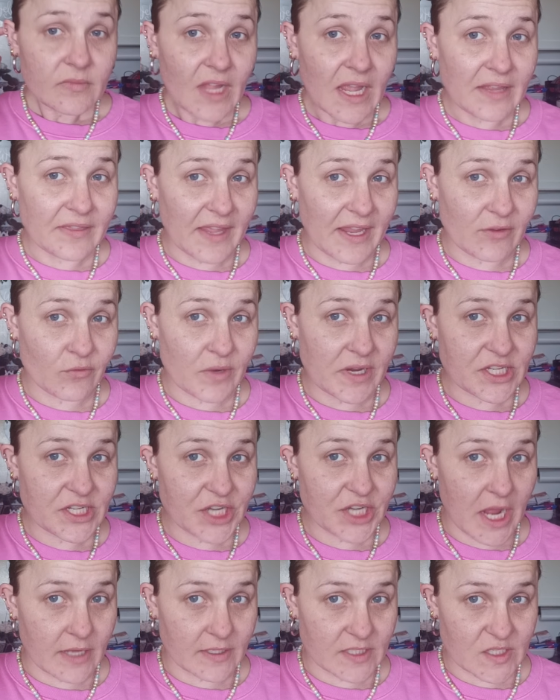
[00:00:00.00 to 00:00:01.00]
they reached
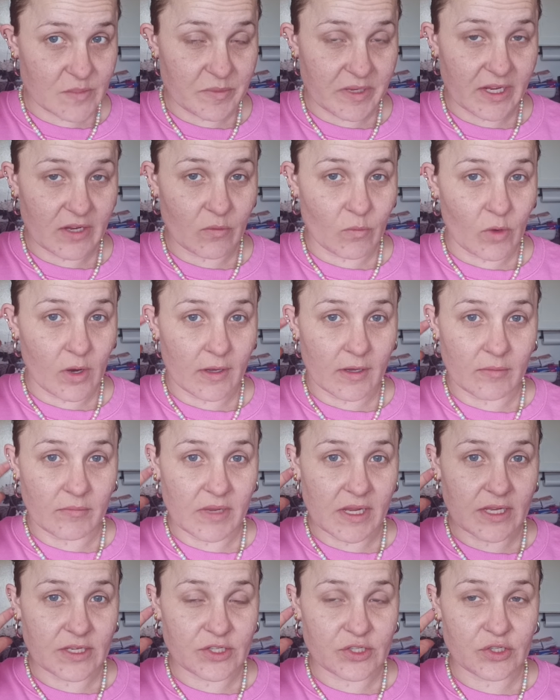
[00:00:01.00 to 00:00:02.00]
out to me and wanted
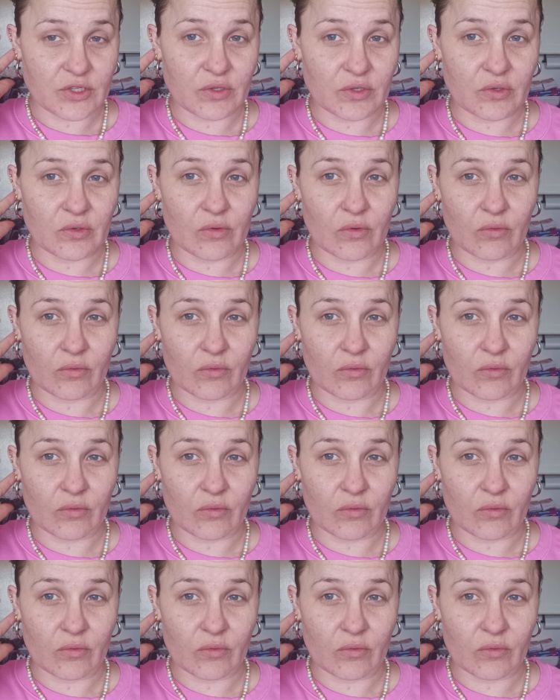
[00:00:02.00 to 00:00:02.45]
me to